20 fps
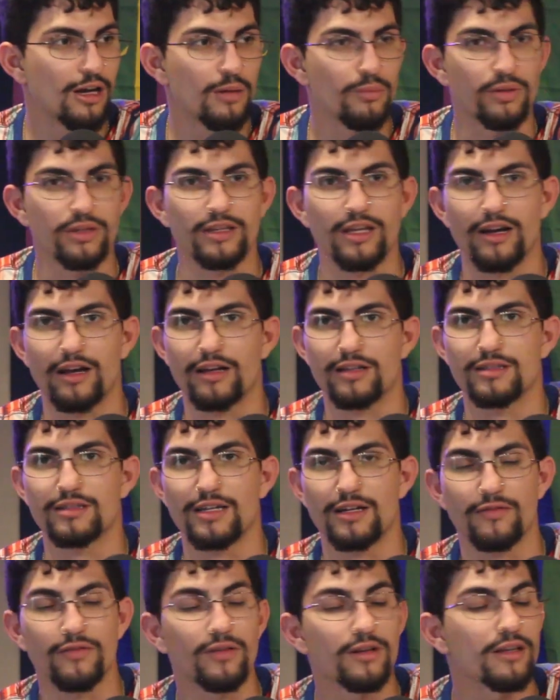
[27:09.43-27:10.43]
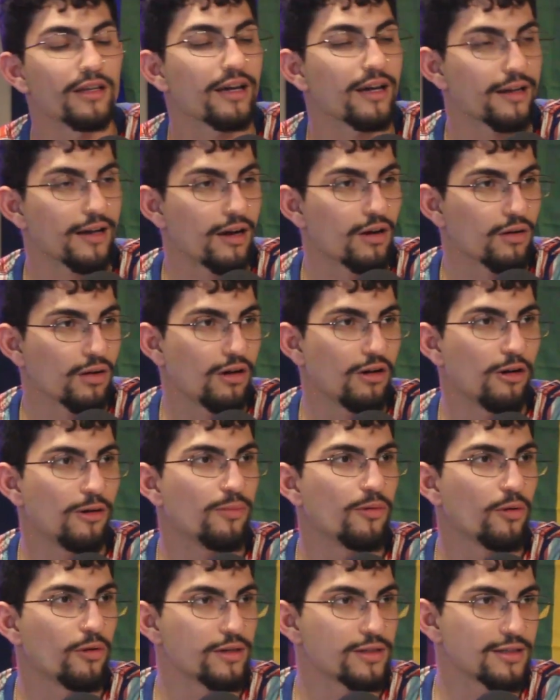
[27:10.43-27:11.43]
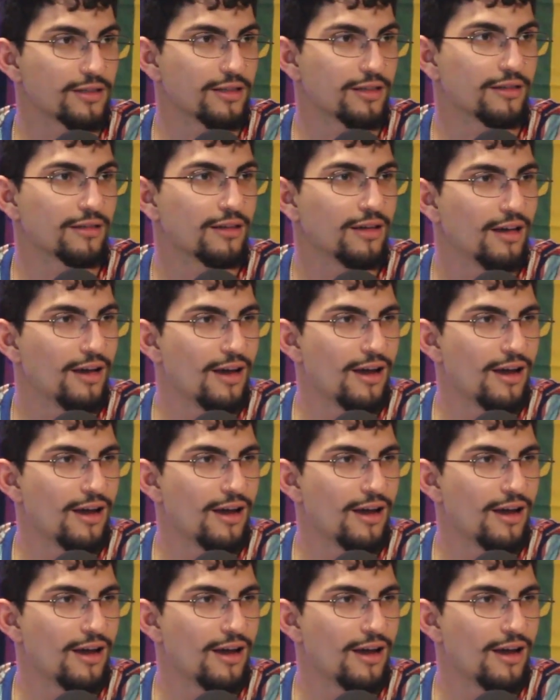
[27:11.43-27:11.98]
but that I definitely had alcohol poisoning.